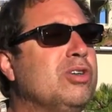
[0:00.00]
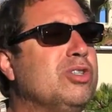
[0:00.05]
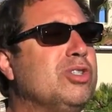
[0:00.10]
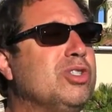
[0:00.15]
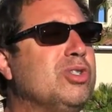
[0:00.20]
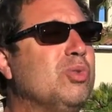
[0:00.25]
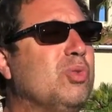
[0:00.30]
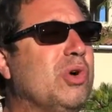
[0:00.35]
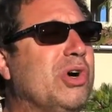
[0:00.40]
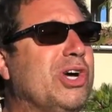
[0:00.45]

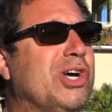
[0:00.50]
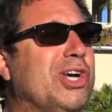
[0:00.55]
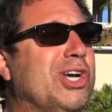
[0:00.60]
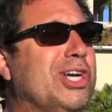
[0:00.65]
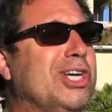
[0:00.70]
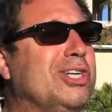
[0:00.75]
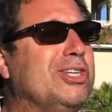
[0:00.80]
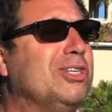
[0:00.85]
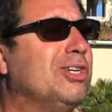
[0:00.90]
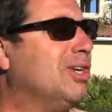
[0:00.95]

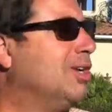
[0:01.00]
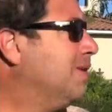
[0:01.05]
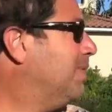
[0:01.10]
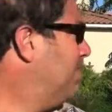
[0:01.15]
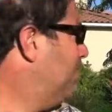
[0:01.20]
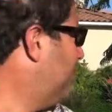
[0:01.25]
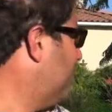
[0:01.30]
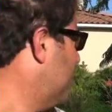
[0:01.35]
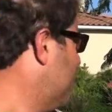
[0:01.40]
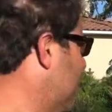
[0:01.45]
Sweet.
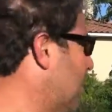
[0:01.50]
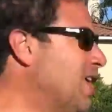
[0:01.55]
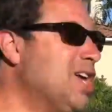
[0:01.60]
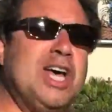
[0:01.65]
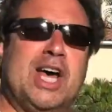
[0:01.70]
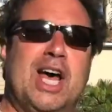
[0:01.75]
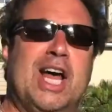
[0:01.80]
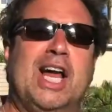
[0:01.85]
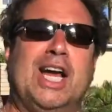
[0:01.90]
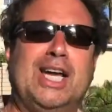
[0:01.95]

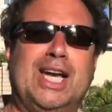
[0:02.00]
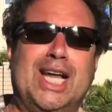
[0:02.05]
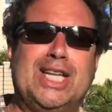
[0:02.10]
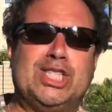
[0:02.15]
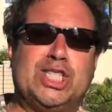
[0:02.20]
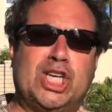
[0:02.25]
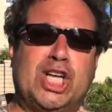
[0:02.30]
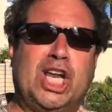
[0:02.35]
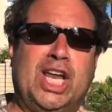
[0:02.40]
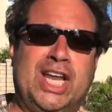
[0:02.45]
Let's
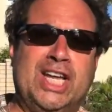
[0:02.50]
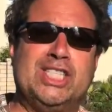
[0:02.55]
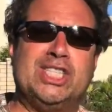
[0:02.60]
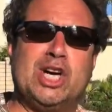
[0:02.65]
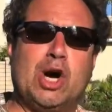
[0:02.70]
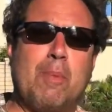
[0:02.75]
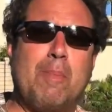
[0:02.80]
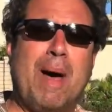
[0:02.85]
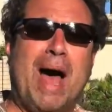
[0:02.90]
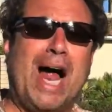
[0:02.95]
cleanse our
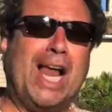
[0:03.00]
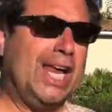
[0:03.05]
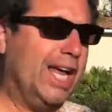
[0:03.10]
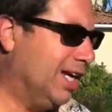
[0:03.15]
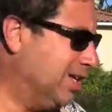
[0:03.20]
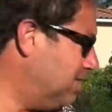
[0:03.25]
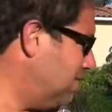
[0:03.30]
palate.